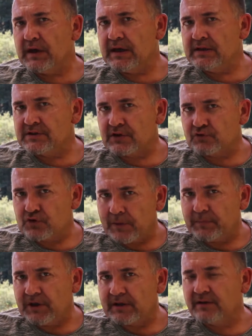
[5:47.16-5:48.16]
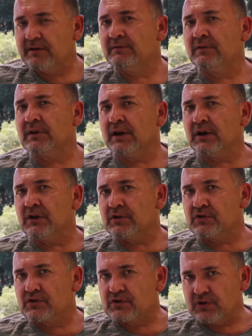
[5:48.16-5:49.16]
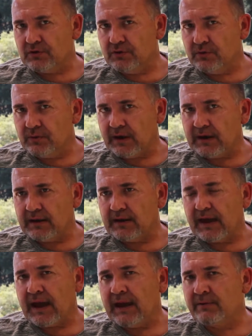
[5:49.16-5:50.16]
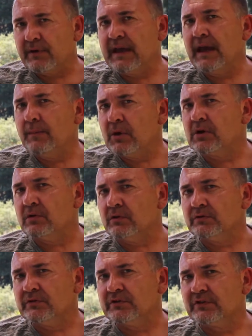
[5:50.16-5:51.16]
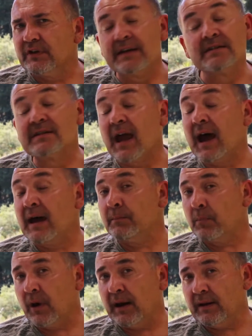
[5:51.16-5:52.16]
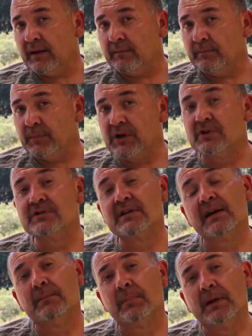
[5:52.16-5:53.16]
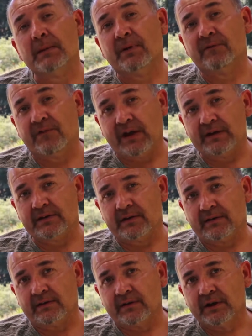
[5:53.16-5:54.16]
is attributed to agri-chemicals, it is heartbreaking because it can be prevented.